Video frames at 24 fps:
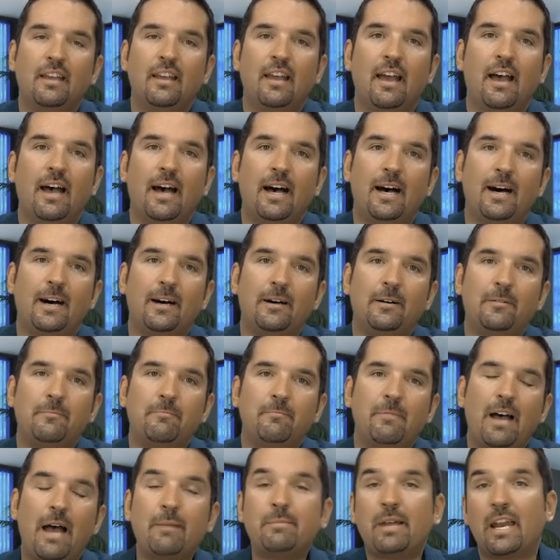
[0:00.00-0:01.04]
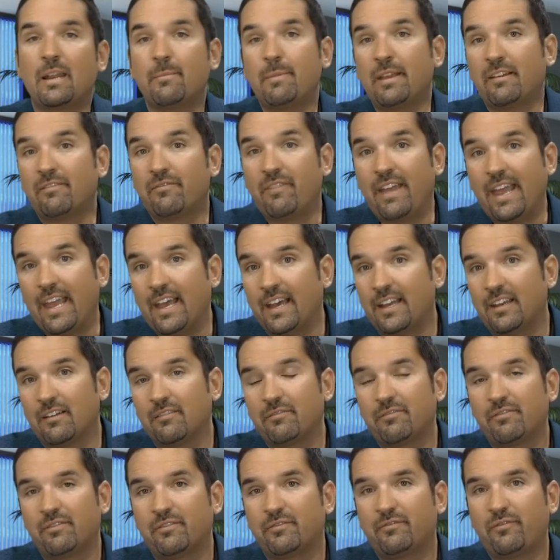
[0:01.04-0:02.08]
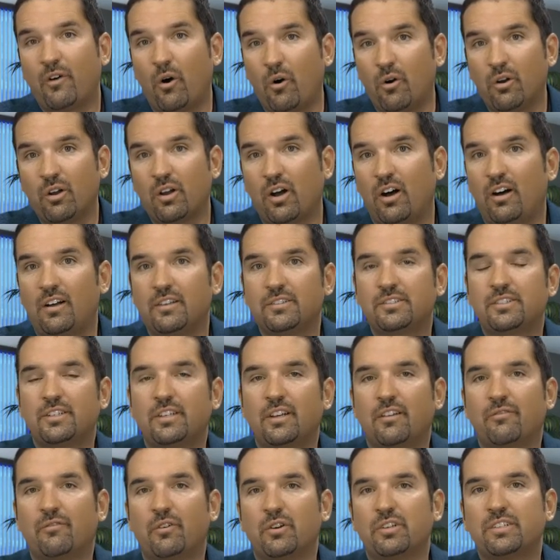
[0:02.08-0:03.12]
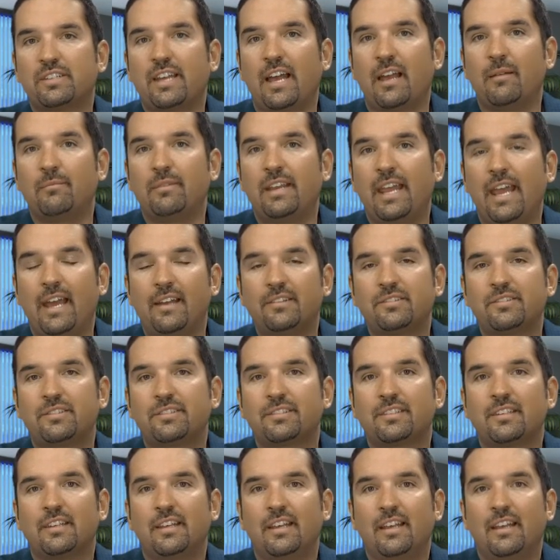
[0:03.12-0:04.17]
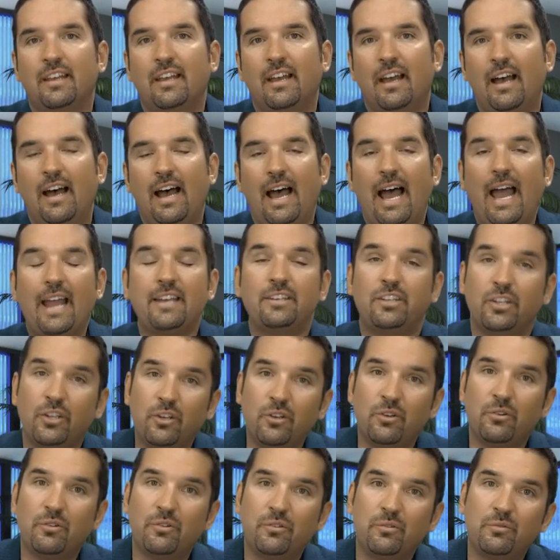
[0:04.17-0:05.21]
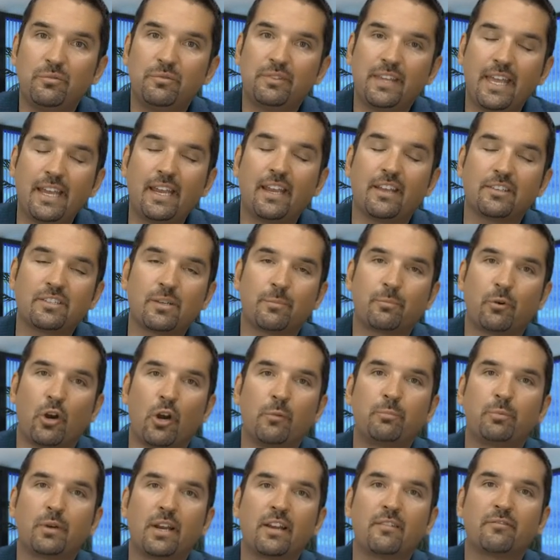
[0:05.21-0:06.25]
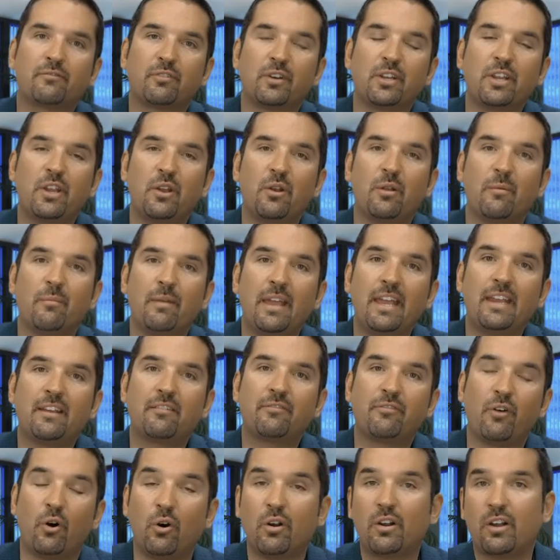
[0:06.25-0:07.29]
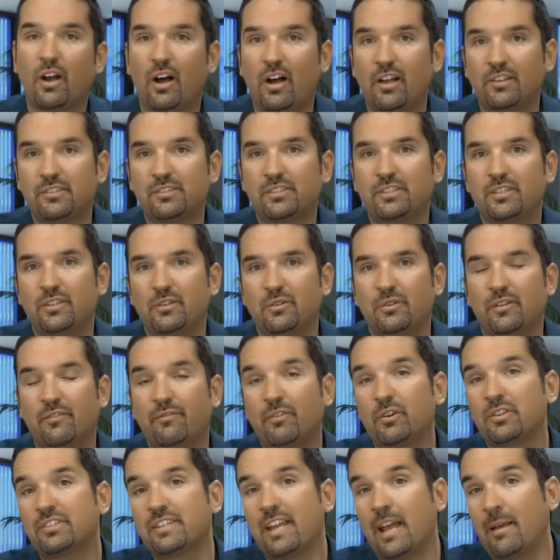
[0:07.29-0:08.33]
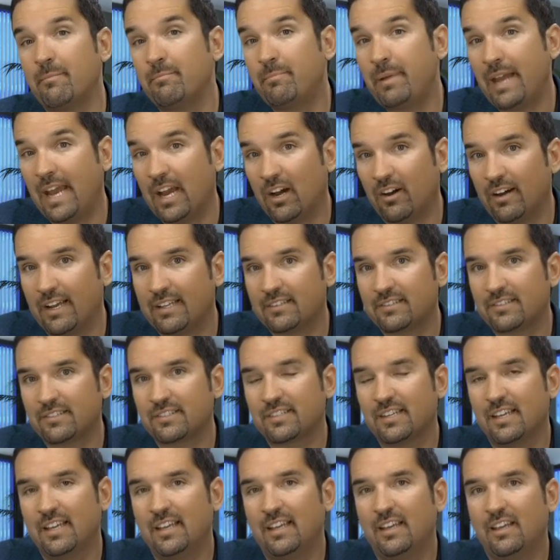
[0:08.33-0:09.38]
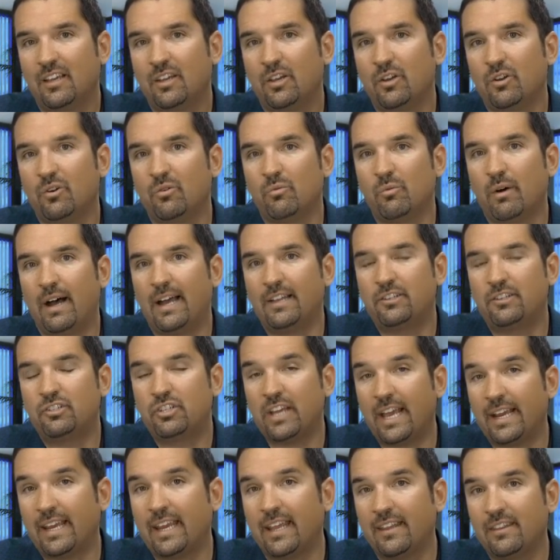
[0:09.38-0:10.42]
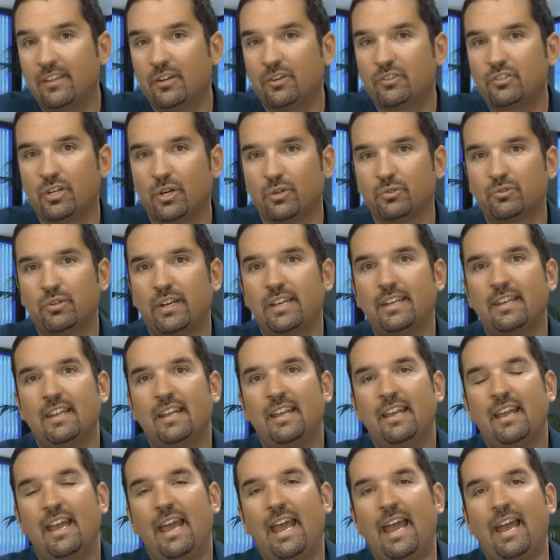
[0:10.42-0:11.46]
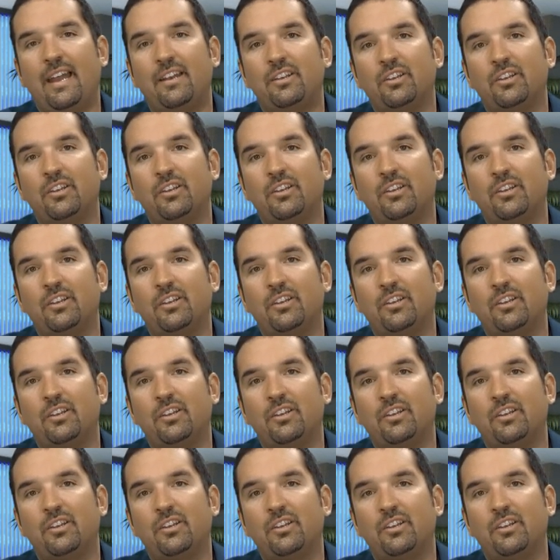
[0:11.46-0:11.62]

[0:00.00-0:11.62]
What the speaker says: I'm not a big fan of phone calls to your first-time guest. I do think it's appropriate for you to make phone calls to the first-time parents who check in their children at